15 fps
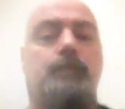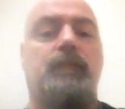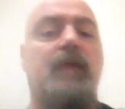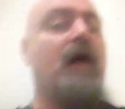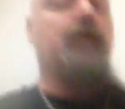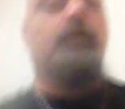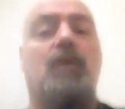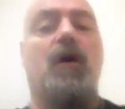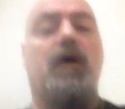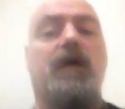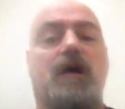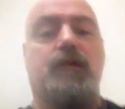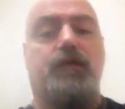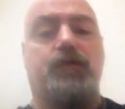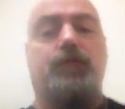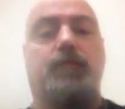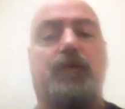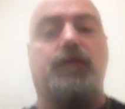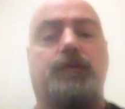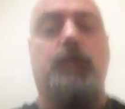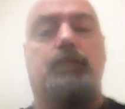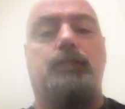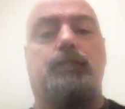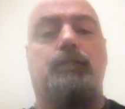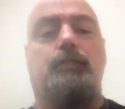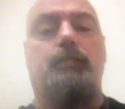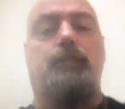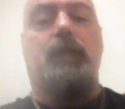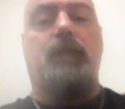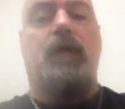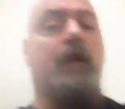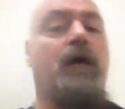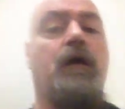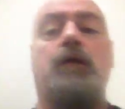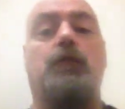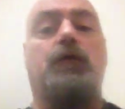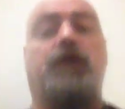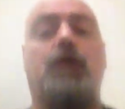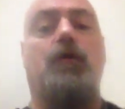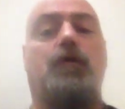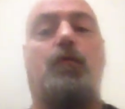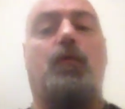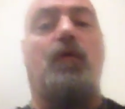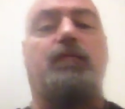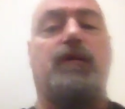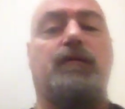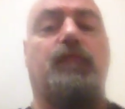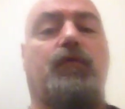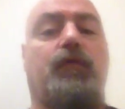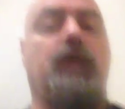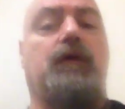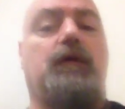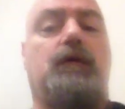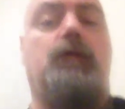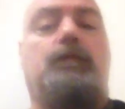Not in my honest opinion. And I don't care what people think.